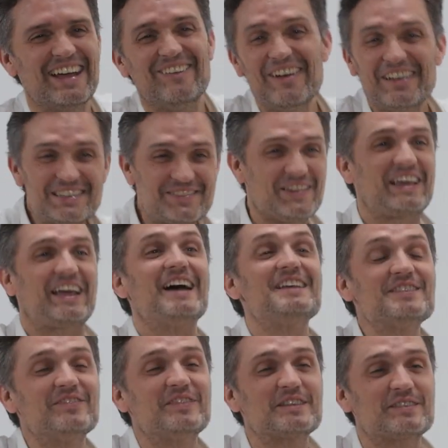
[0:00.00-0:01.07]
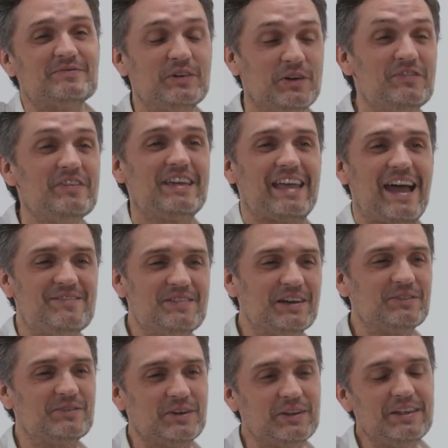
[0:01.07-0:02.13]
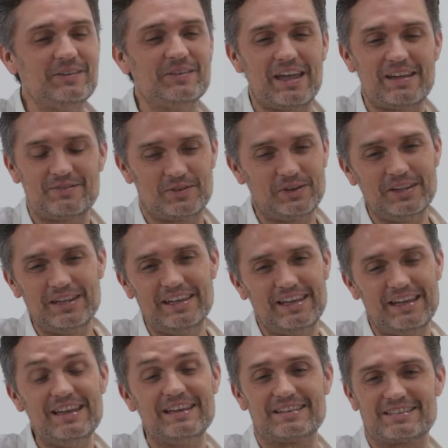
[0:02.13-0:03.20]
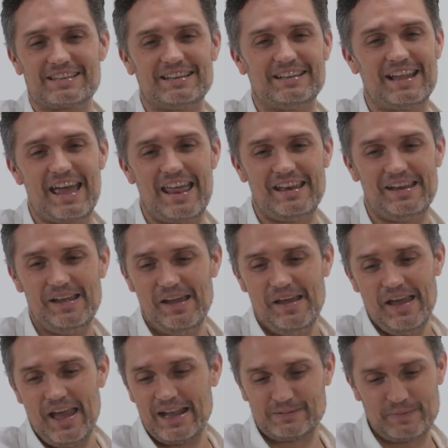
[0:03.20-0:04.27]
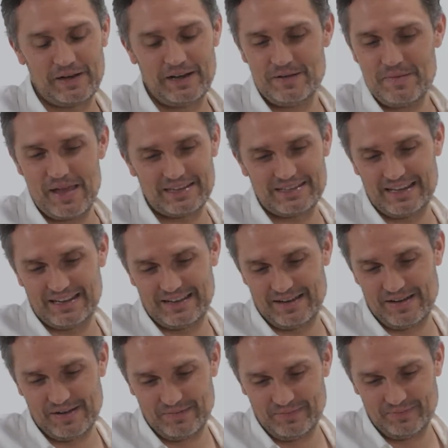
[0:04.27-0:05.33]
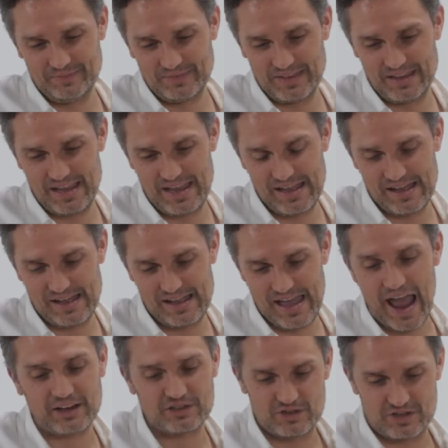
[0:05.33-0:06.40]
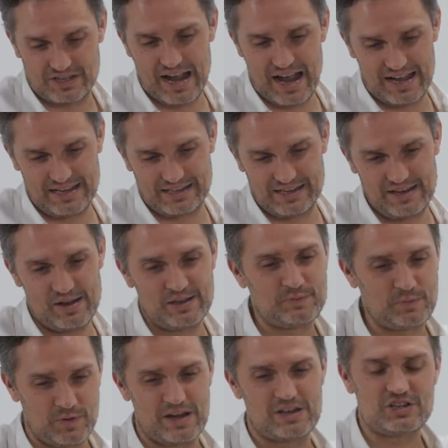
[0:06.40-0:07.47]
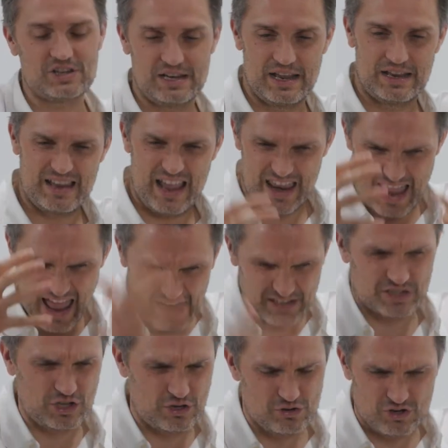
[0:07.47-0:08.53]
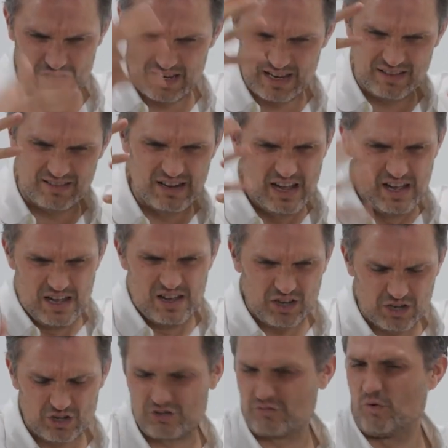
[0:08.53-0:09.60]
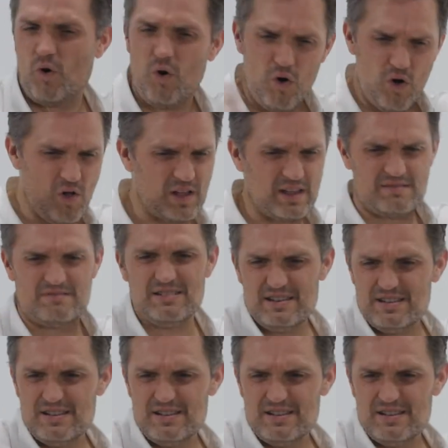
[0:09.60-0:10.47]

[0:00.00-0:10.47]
Well, it's because of this movie. I mean, it really is, and it's been an amazing exercise in inspiration and execution and control and.